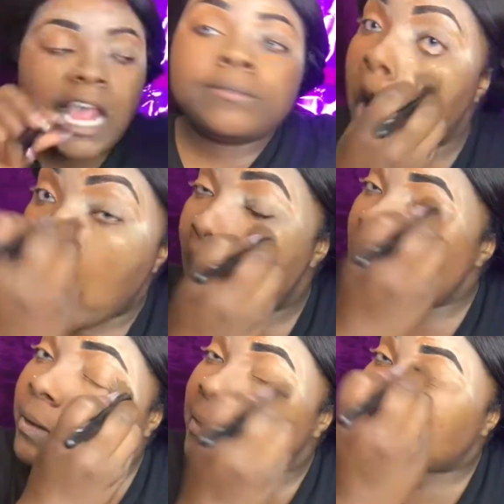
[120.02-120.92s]
a blending
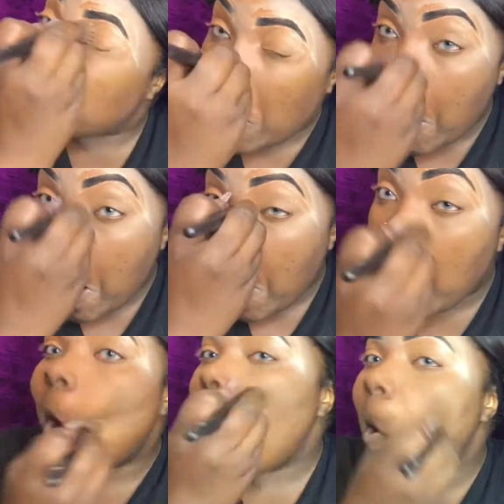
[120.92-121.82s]
brush,
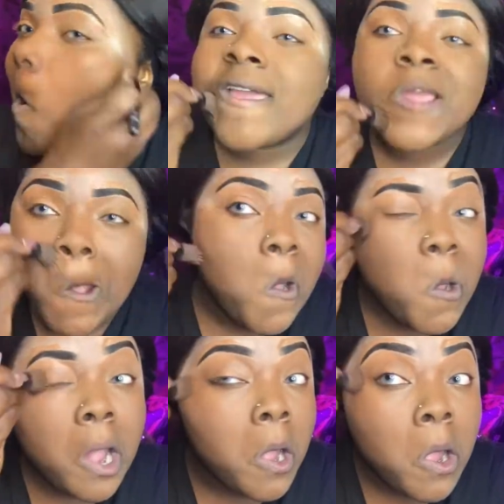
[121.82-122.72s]
add that on a
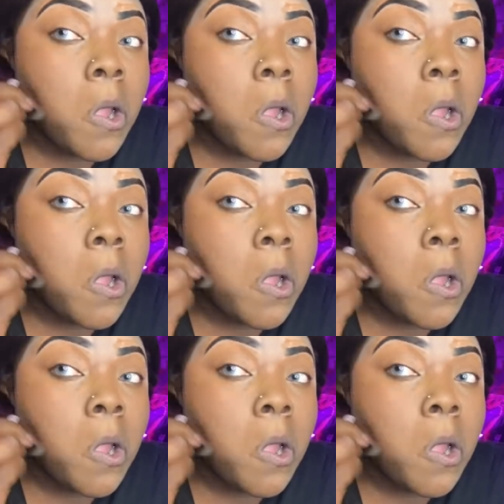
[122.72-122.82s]
blending